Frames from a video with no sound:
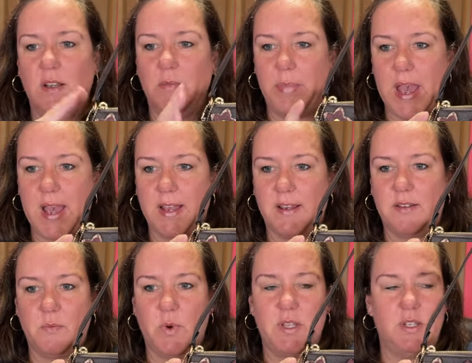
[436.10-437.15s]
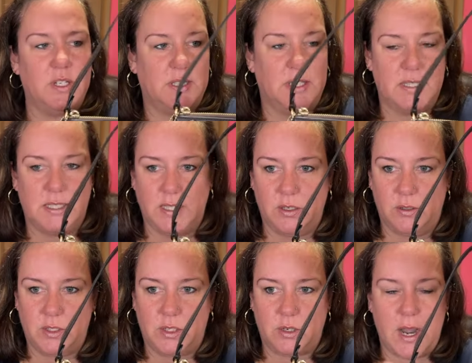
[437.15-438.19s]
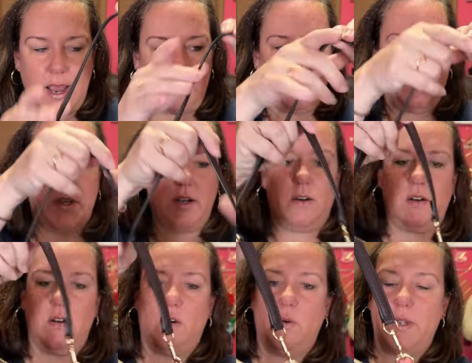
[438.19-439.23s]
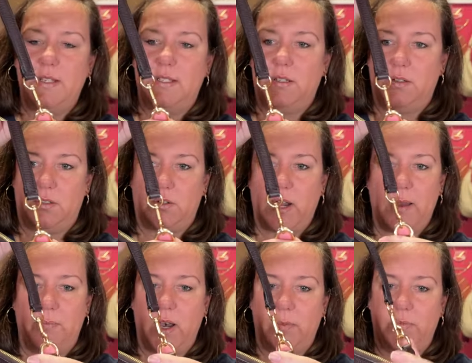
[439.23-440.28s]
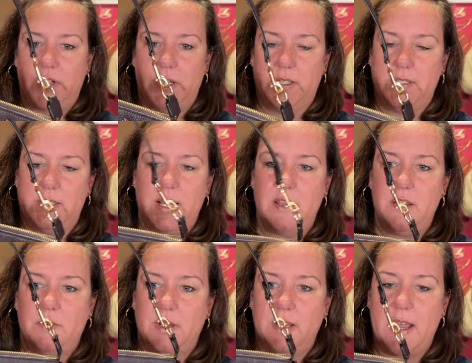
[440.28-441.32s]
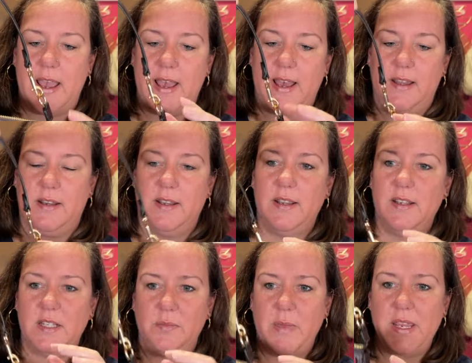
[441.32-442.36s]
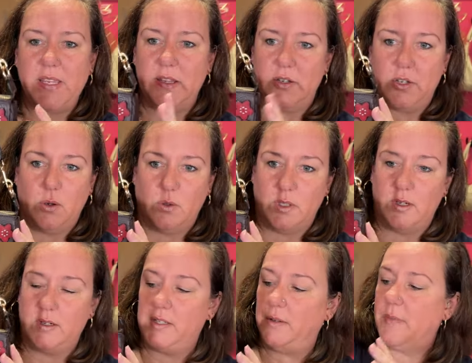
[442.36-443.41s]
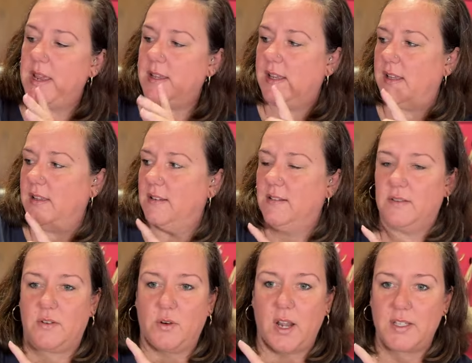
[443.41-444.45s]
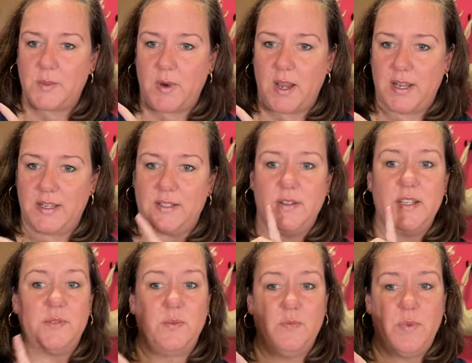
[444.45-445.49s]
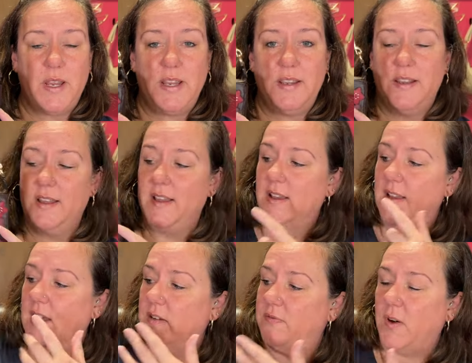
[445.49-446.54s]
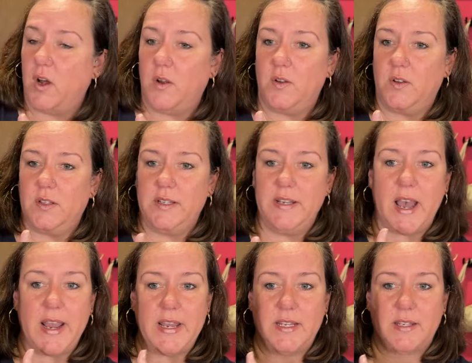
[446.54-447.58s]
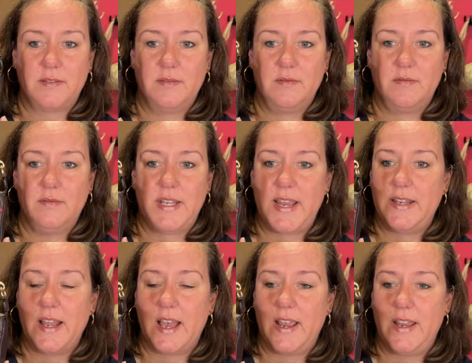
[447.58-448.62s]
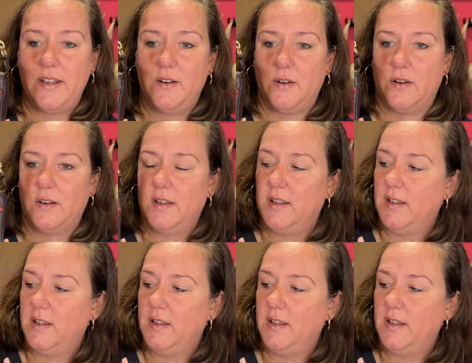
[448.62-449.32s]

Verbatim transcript: bag with just this little strap, there are always strap options that you can add to make it shoulder, to make it crossbody. So this would be a fall night, date night, or